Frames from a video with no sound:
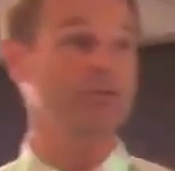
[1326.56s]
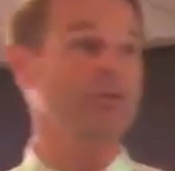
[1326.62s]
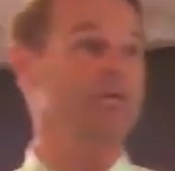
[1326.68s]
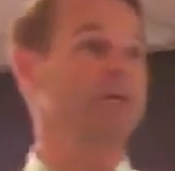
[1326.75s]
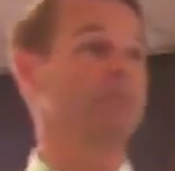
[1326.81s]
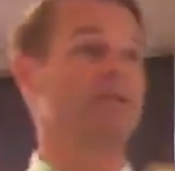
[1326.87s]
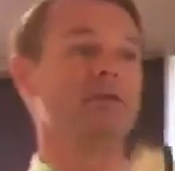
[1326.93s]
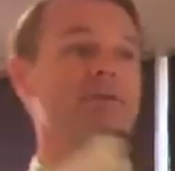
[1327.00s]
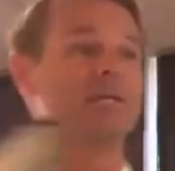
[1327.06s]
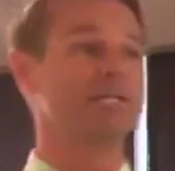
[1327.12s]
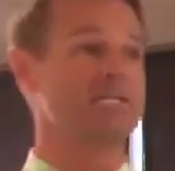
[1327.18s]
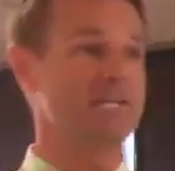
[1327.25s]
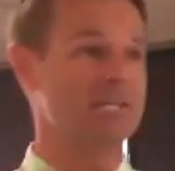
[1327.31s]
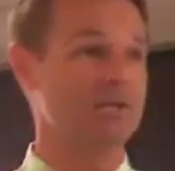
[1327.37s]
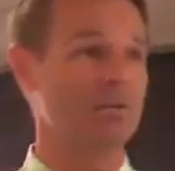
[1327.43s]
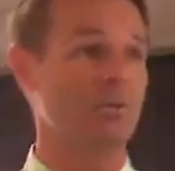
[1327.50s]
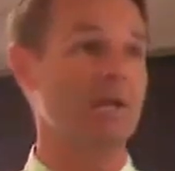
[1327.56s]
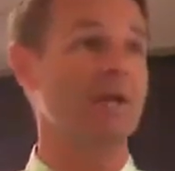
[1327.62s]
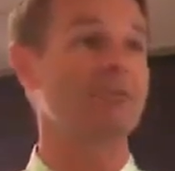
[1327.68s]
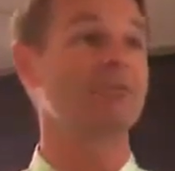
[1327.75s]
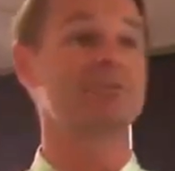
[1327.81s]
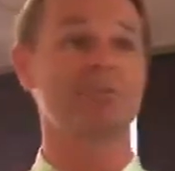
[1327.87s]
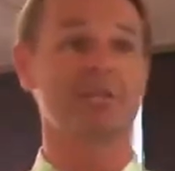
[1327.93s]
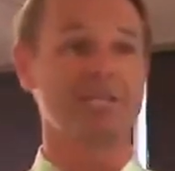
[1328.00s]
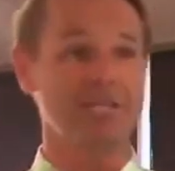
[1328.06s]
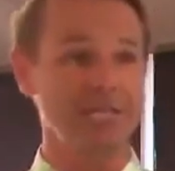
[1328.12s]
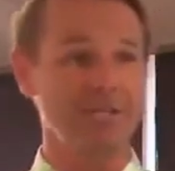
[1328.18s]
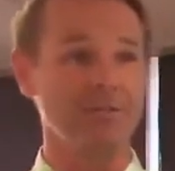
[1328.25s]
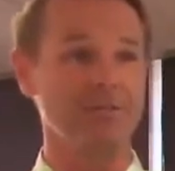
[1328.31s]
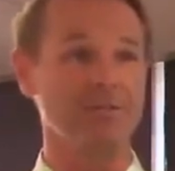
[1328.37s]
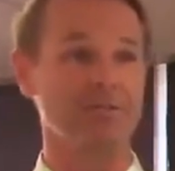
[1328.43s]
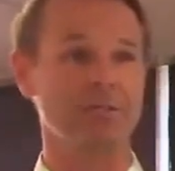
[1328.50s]
If you keep living addicted to whatever, it's going to
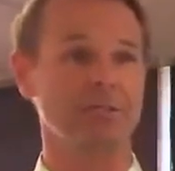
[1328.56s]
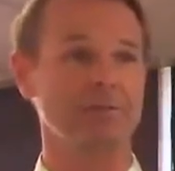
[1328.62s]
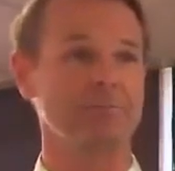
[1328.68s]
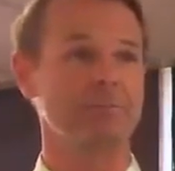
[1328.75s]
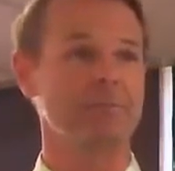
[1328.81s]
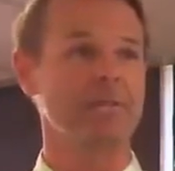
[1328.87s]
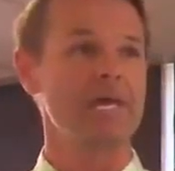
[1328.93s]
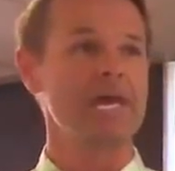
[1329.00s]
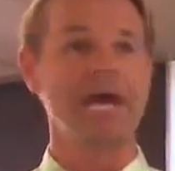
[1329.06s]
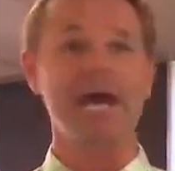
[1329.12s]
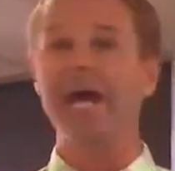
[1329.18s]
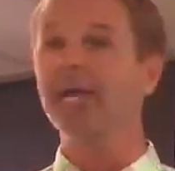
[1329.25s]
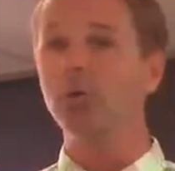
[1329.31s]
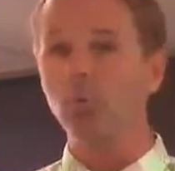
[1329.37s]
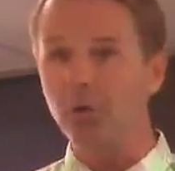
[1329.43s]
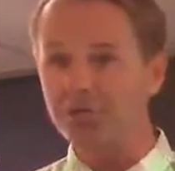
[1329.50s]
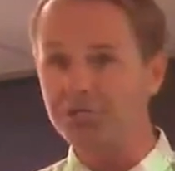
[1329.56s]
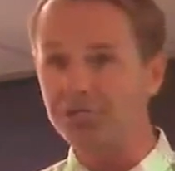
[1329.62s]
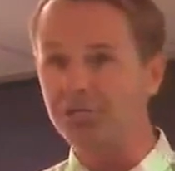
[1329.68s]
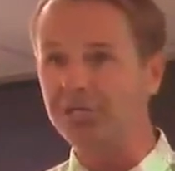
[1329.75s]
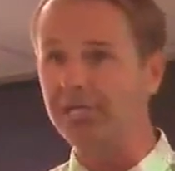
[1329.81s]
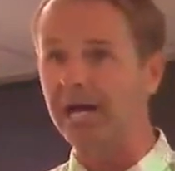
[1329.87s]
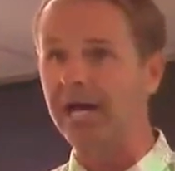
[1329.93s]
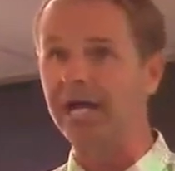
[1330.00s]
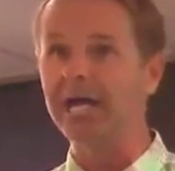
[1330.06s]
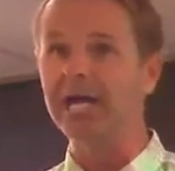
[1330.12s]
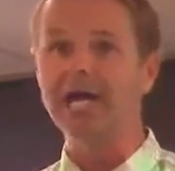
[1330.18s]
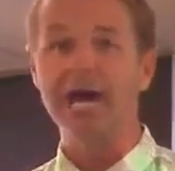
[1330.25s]
kill you. I don't want you to die.